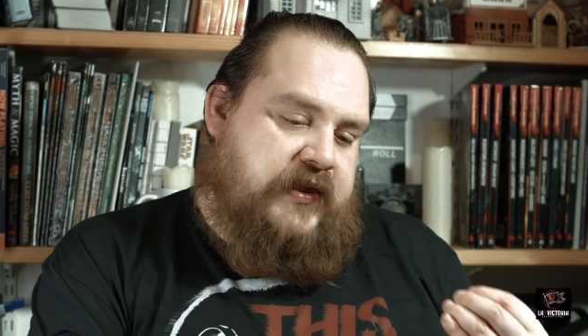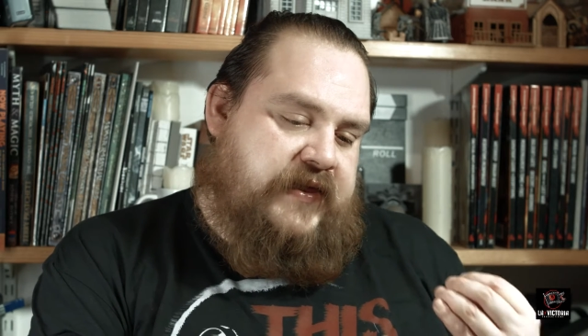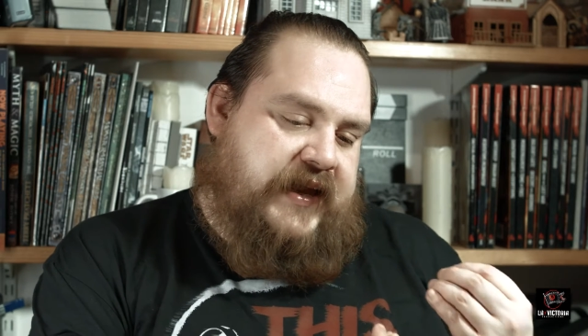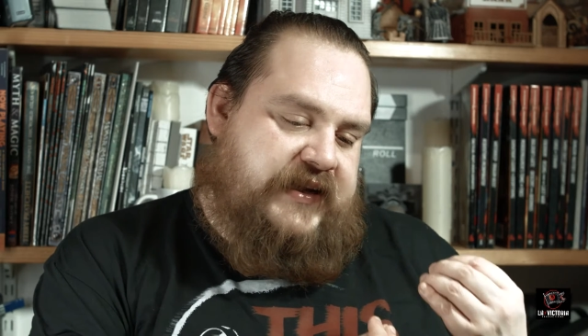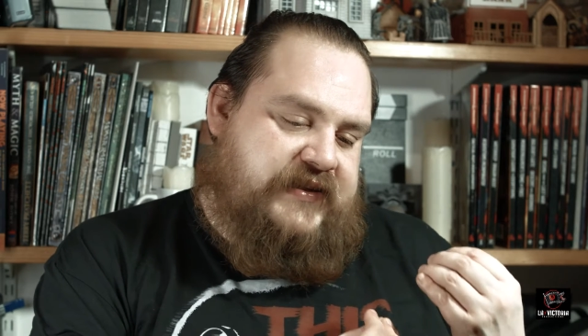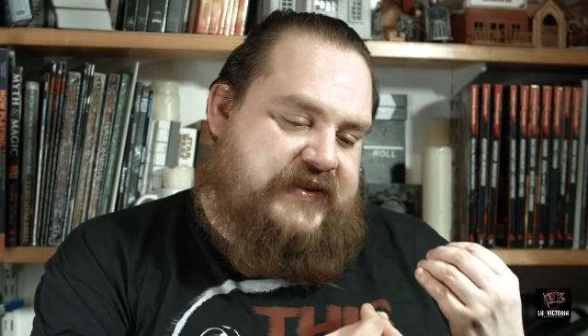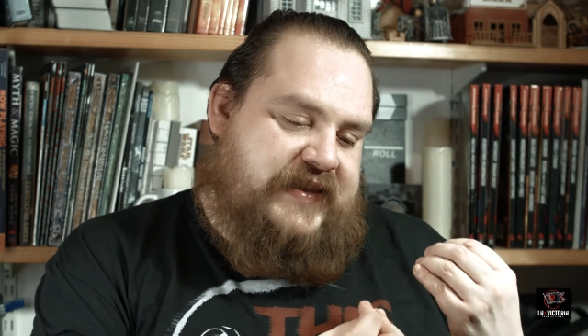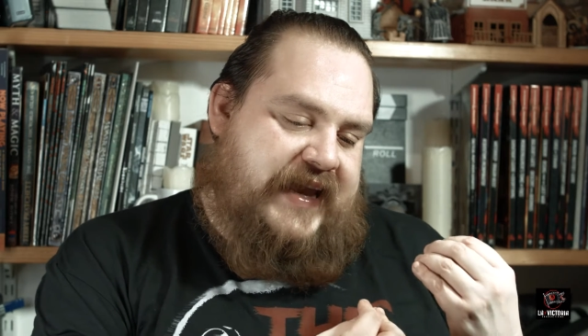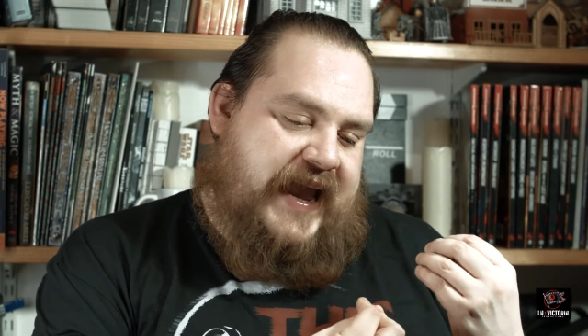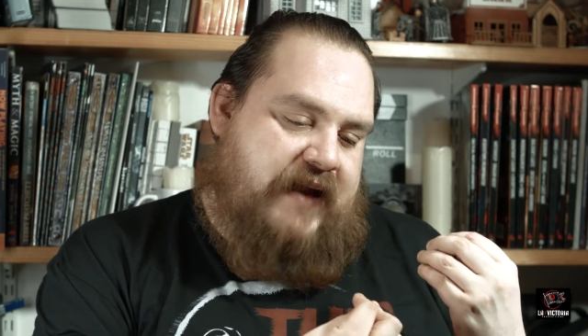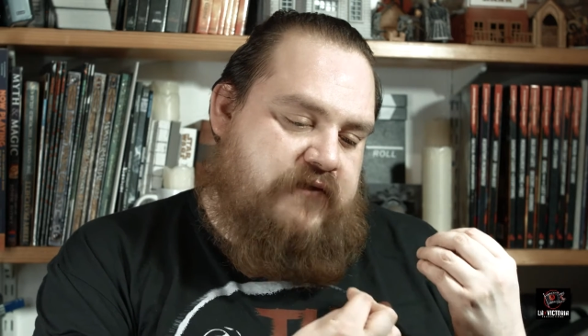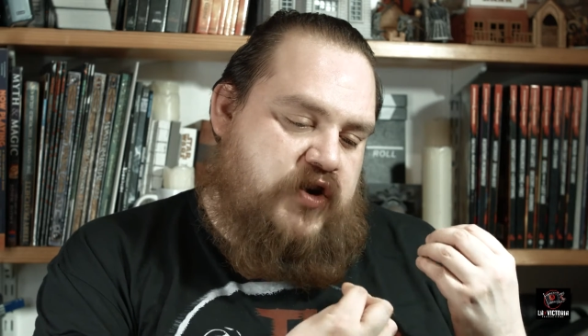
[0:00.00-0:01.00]
that
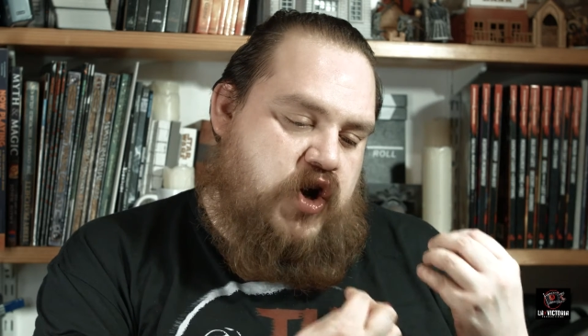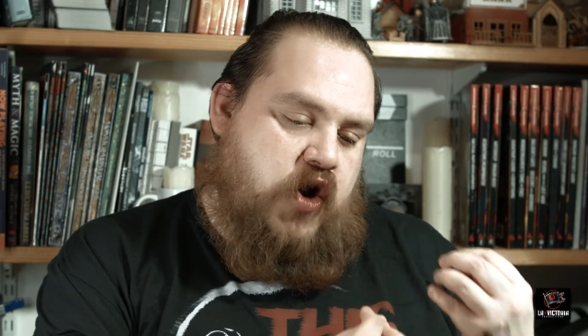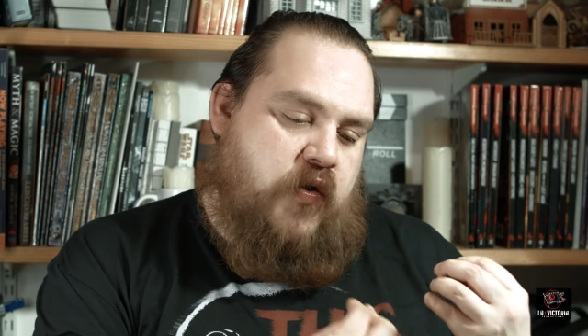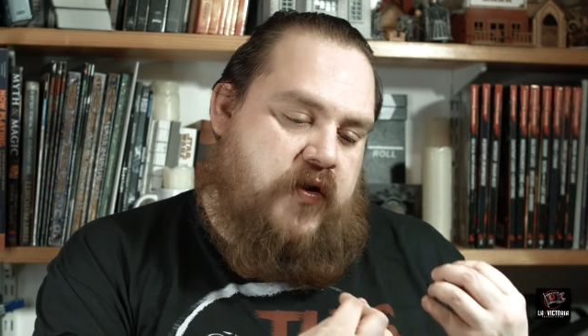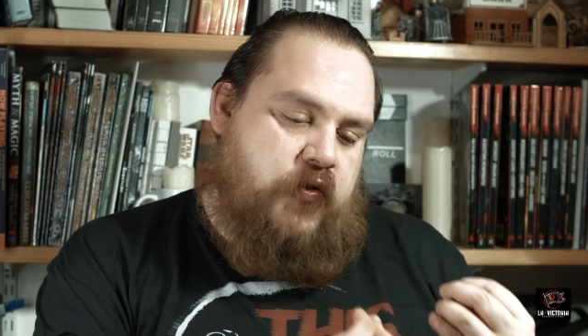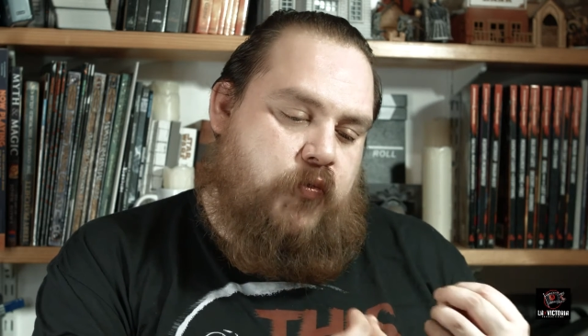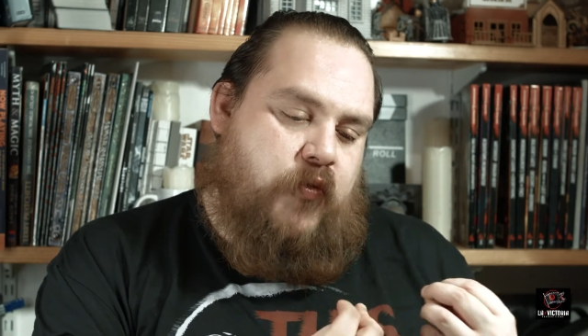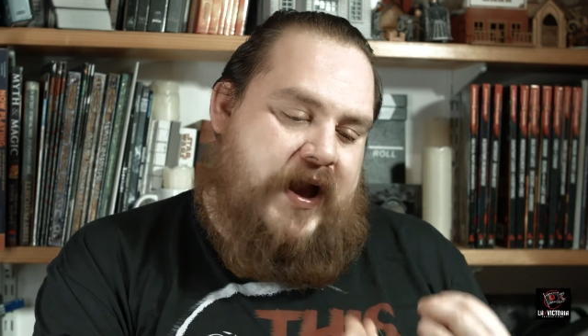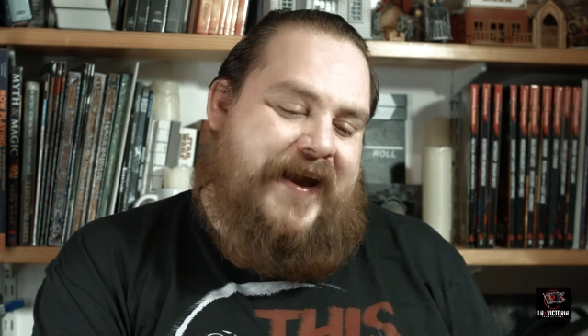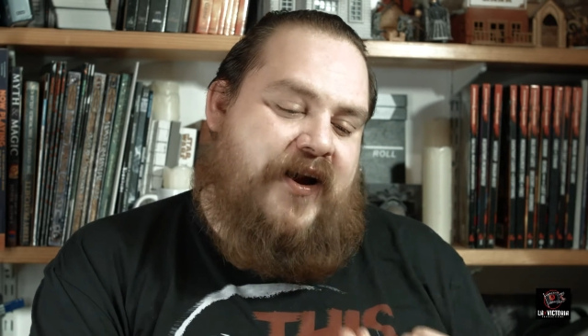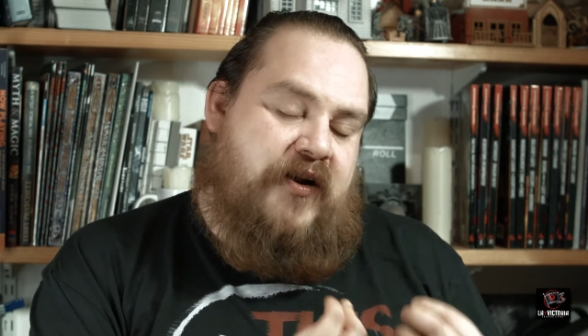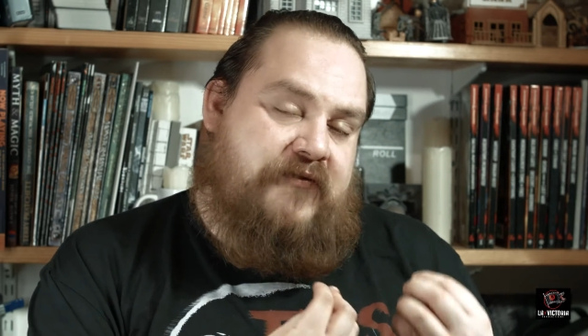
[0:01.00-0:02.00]
they have no other
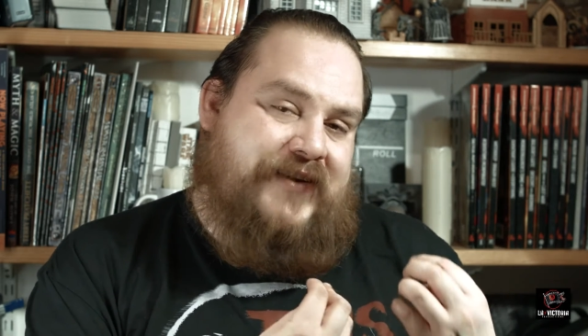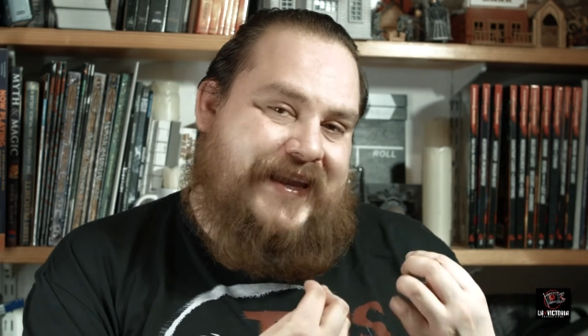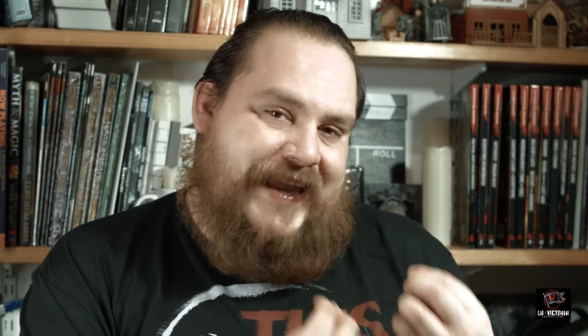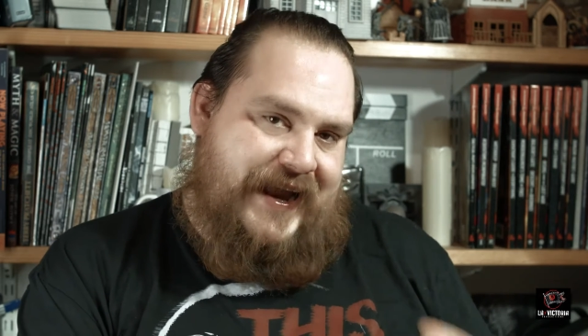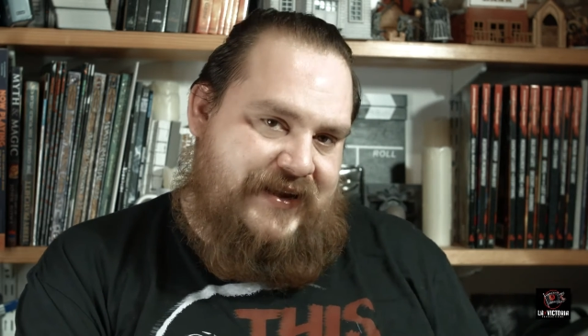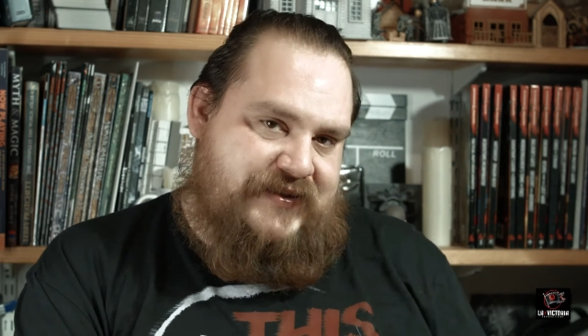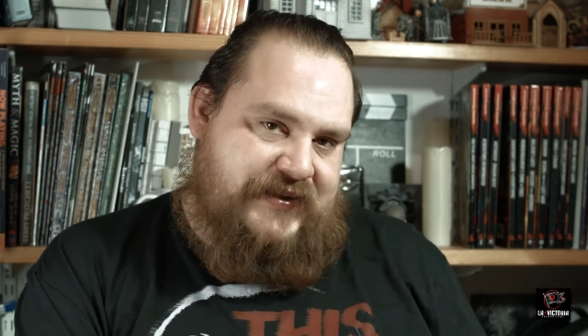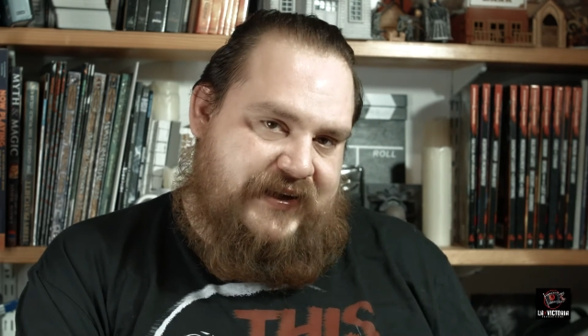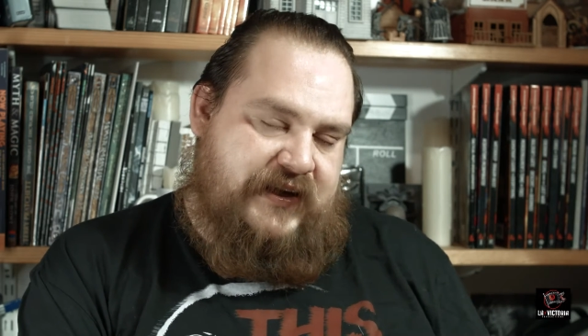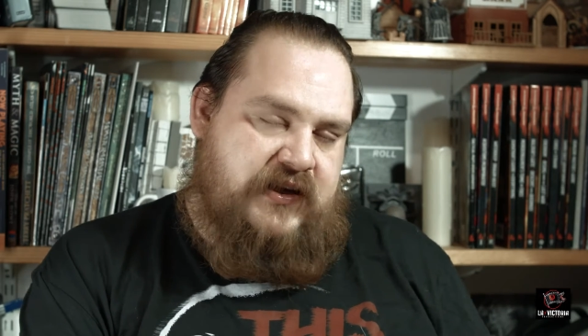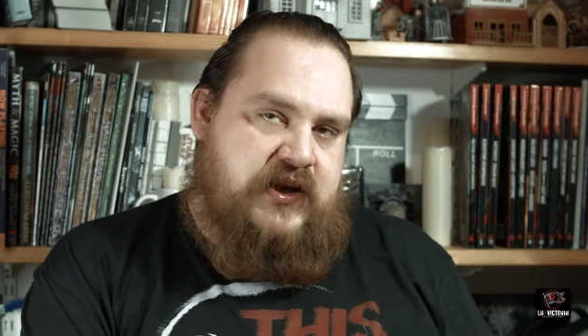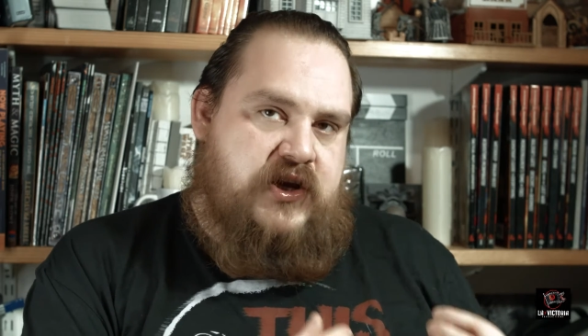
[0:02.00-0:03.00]
way of
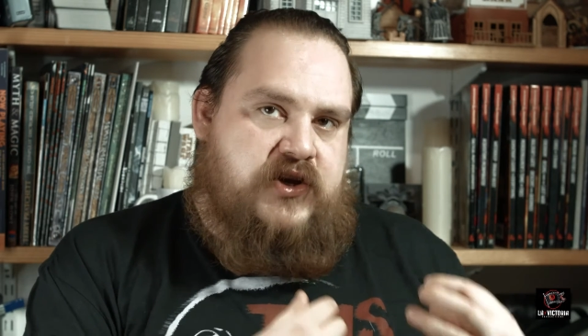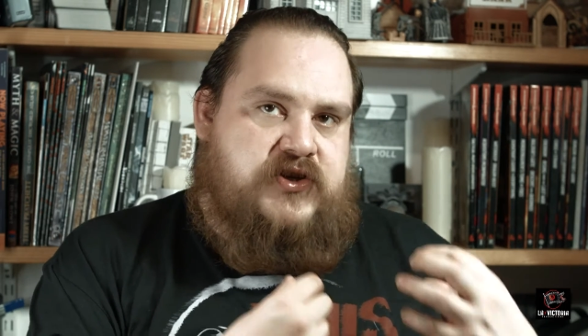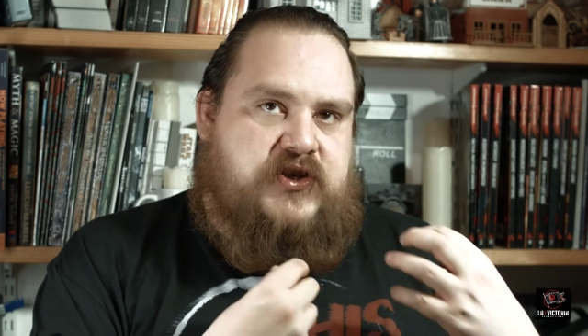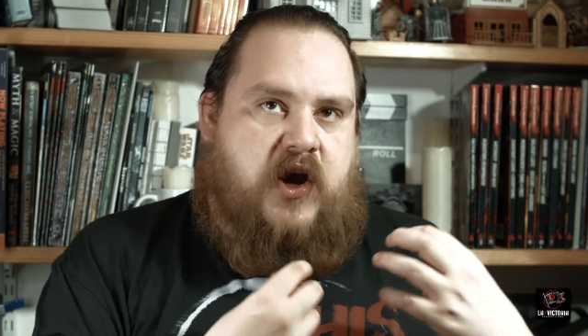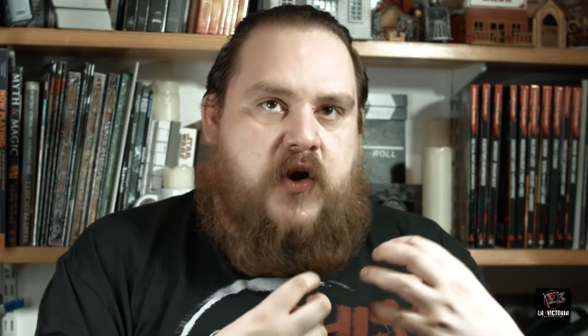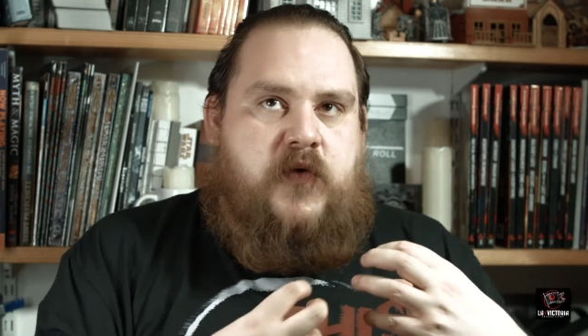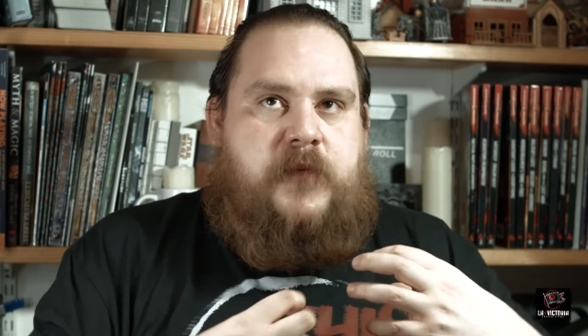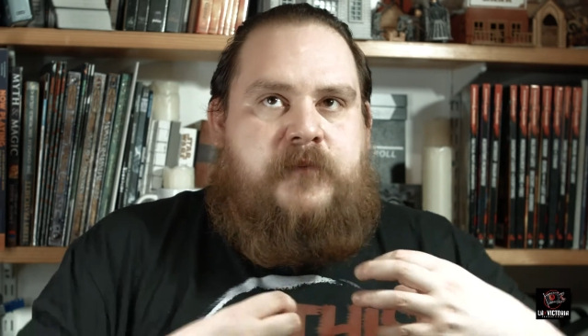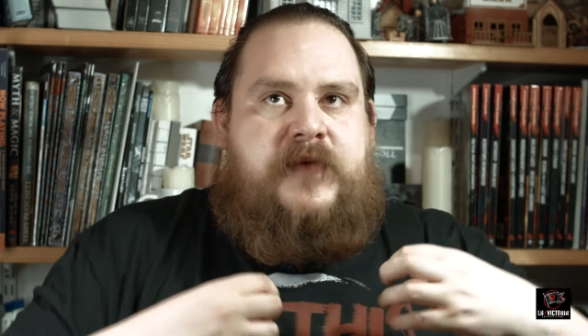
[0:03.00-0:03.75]
getting. So